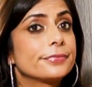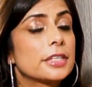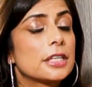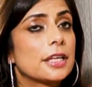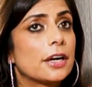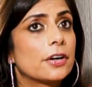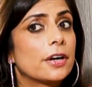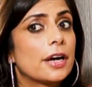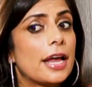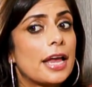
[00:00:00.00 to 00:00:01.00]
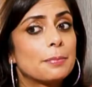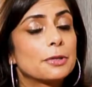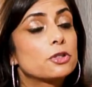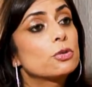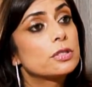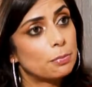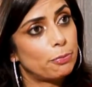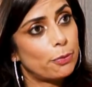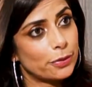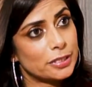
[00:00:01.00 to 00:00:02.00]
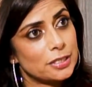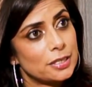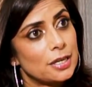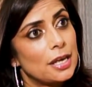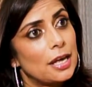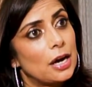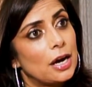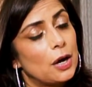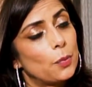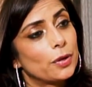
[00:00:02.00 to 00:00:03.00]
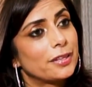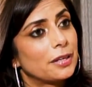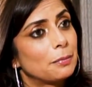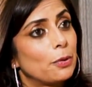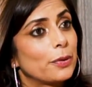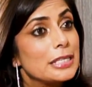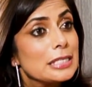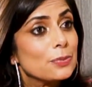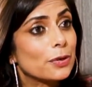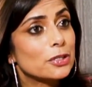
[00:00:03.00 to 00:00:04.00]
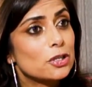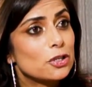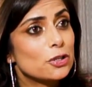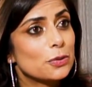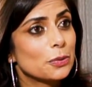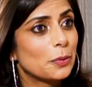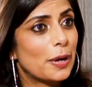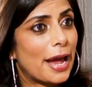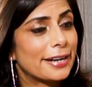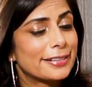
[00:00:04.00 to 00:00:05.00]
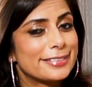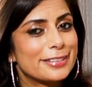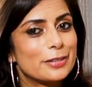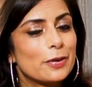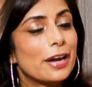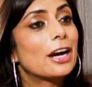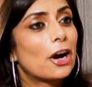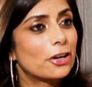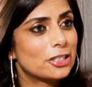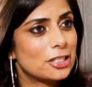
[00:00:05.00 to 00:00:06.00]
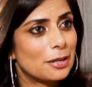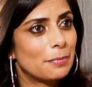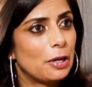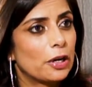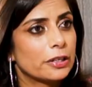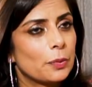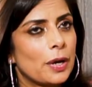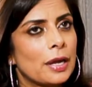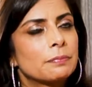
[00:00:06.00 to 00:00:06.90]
They're able to support what their employees want to do and, you know, encourage them along the way.